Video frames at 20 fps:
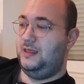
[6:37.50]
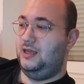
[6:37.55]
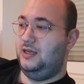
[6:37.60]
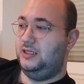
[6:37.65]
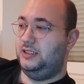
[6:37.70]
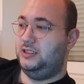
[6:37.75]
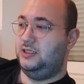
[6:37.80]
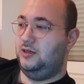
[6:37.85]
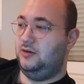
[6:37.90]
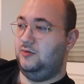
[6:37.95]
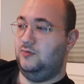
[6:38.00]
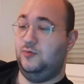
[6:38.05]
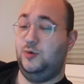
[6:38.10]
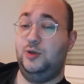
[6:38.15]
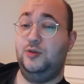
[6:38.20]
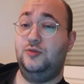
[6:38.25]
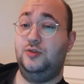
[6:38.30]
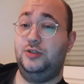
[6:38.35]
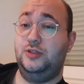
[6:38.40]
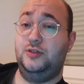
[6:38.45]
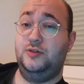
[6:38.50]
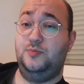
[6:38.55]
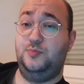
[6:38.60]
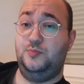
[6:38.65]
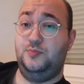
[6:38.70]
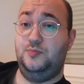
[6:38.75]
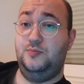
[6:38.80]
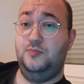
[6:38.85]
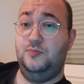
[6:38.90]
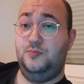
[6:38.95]
so we ordered a
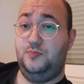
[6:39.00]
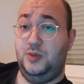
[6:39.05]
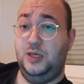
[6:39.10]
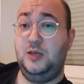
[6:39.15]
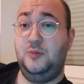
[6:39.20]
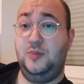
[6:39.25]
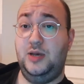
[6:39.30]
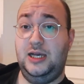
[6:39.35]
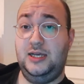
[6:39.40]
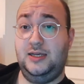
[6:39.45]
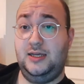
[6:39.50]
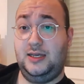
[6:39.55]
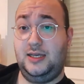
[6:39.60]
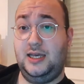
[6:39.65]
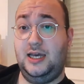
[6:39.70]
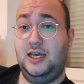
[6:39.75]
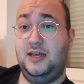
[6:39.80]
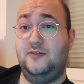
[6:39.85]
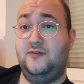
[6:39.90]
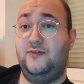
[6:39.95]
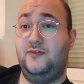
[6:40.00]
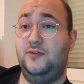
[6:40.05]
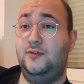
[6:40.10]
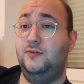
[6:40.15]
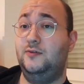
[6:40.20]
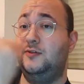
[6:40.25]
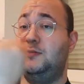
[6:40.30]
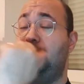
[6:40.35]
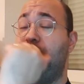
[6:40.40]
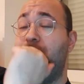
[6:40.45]
big bag of cat
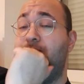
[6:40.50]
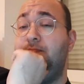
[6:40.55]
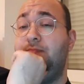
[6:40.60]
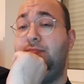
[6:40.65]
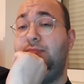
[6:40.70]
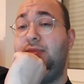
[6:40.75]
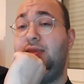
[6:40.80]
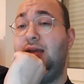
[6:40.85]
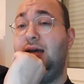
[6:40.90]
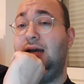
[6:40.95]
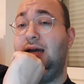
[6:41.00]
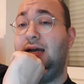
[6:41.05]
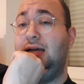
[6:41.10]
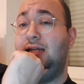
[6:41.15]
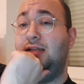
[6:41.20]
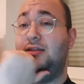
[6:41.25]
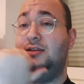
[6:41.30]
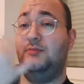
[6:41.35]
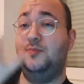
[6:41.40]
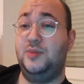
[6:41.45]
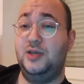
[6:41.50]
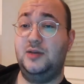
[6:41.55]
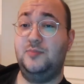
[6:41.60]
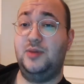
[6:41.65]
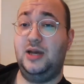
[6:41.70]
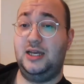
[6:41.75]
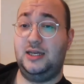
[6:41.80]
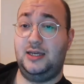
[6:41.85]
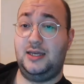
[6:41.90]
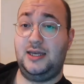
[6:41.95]
food, and the big
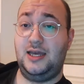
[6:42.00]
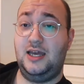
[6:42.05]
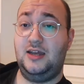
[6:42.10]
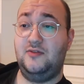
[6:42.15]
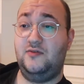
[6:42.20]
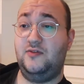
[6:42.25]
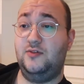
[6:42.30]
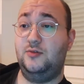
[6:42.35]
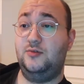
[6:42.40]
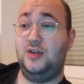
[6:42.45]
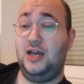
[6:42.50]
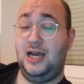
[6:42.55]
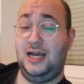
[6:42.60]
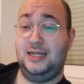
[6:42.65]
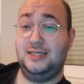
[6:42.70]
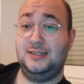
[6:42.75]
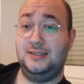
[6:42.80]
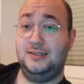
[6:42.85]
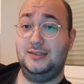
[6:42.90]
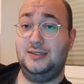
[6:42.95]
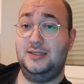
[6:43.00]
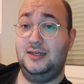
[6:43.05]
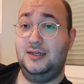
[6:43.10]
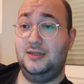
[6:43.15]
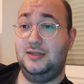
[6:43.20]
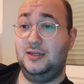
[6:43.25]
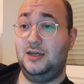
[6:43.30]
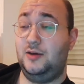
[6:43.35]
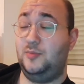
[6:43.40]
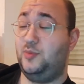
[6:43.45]
bag of cat food hasn't
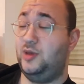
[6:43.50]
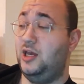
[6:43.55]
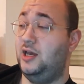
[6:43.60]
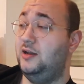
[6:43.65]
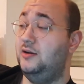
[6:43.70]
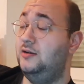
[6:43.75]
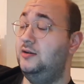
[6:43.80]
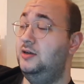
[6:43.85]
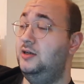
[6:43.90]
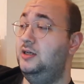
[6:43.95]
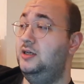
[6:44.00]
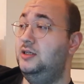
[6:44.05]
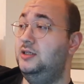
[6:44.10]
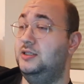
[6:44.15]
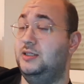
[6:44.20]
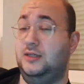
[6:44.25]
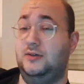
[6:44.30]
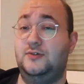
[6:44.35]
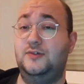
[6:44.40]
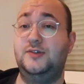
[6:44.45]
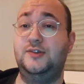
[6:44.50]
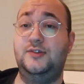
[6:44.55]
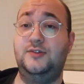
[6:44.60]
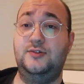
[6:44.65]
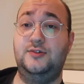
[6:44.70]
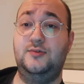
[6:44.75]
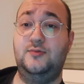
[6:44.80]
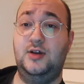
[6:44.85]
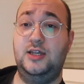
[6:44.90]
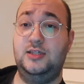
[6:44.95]
turned up yet. So
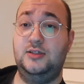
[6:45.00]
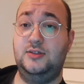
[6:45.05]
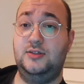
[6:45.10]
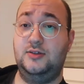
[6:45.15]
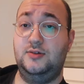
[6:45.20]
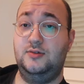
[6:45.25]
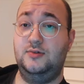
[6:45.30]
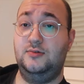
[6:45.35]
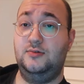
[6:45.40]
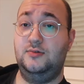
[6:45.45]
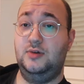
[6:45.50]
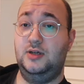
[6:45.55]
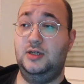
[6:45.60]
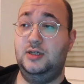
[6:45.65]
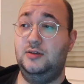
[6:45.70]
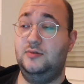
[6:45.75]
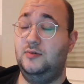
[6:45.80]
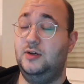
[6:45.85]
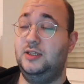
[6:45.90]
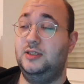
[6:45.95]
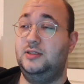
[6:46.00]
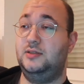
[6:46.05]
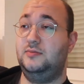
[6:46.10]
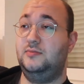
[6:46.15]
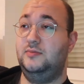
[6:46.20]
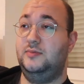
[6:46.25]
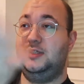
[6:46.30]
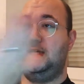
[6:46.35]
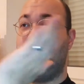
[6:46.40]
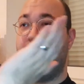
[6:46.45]
Sigurd went
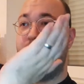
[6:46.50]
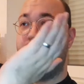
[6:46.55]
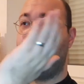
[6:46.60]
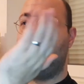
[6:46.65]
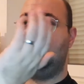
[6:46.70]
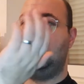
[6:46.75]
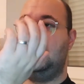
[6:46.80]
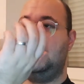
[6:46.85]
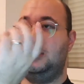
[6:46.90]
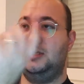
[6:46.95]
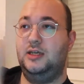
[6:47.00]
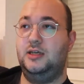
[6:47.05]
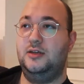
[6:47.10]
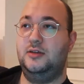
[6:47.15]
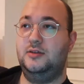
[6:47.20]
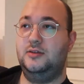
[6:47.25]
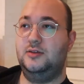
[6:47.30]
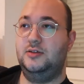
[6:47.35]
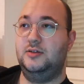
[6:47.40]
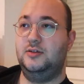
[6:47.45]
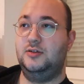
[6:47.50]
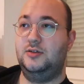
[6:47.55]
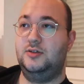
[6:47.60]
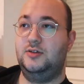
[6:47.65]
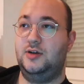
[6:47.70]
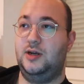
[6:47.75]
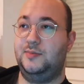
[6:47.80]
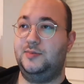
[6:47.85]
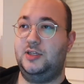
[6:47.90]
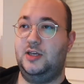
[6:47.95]
down to the
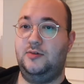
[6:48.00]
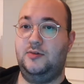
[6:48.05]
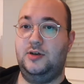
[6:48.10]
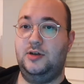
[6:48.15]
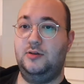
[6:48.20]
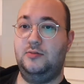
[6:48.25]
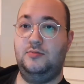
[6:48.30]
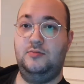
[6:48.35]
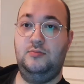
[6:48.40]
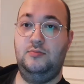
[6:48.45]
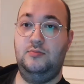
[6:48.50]
Treptower